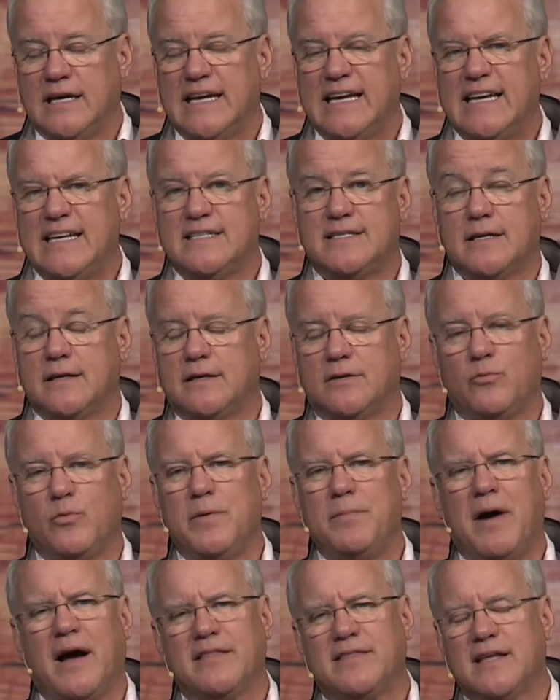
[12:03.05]
He's,
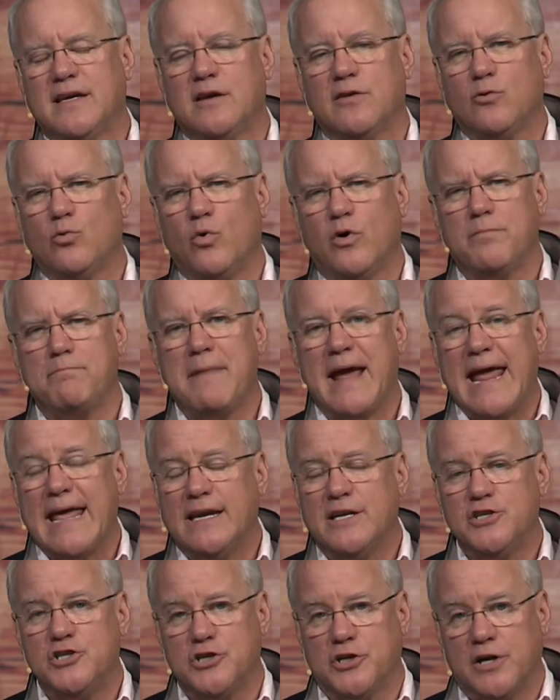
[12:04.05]
we might think of the word
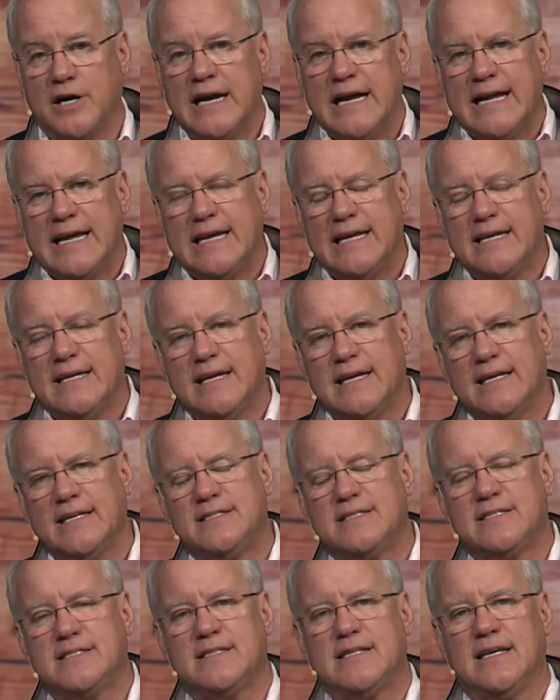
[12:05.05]
manager. He,
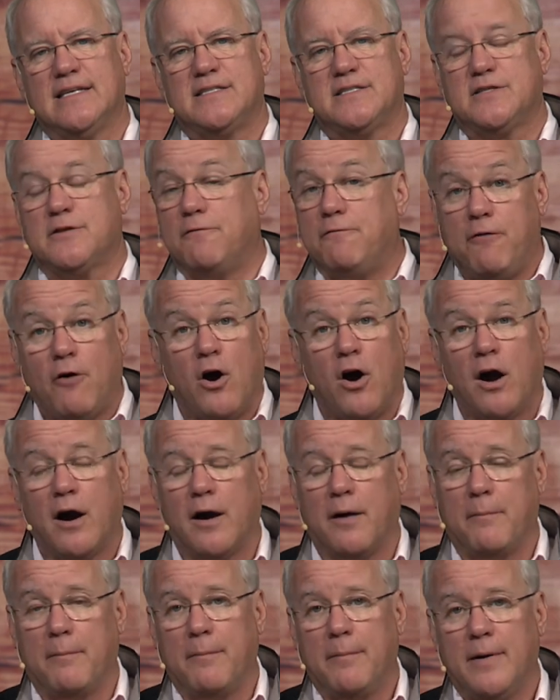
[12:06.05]
it's, it's the
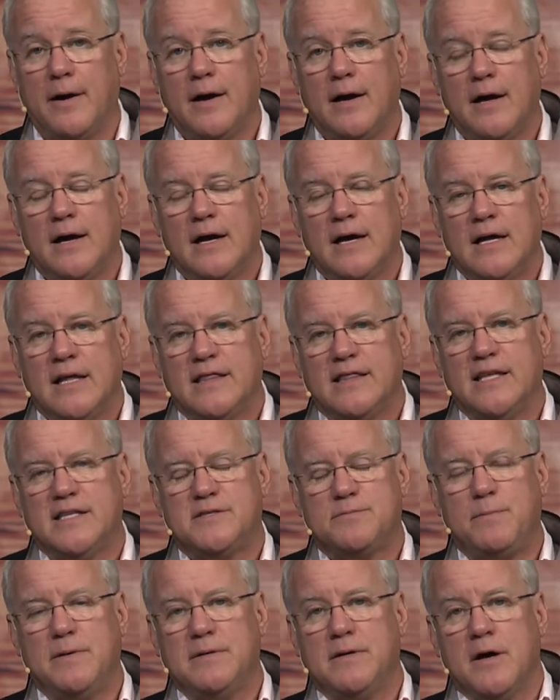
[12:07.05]
farm
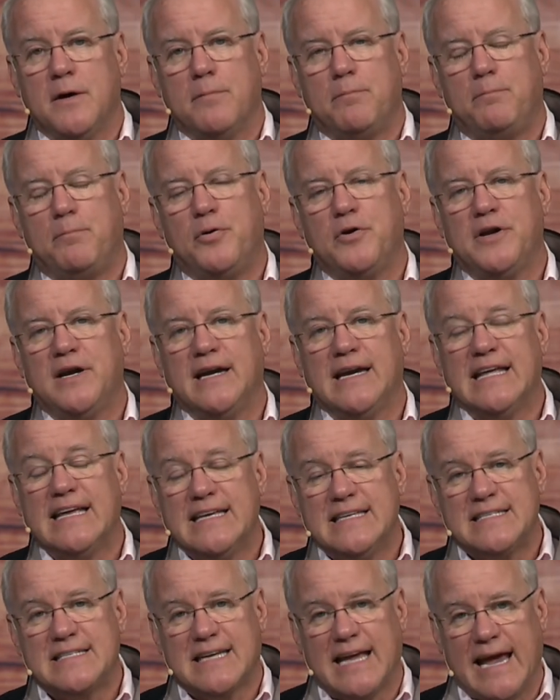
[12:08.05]
that's been put in
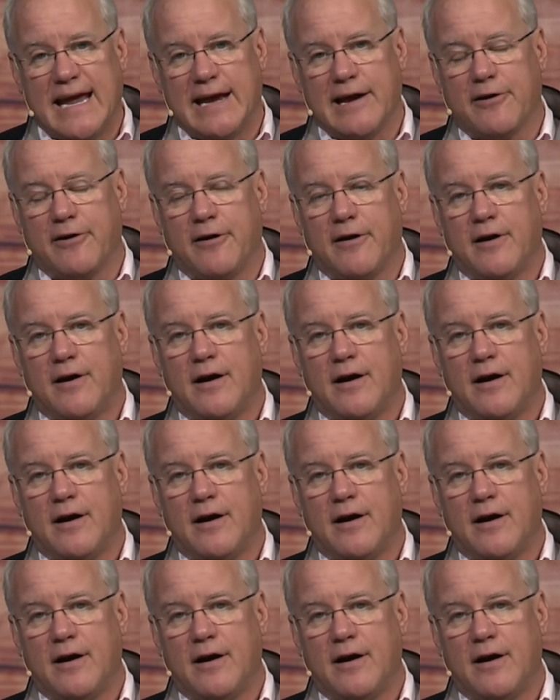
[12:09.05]
his care.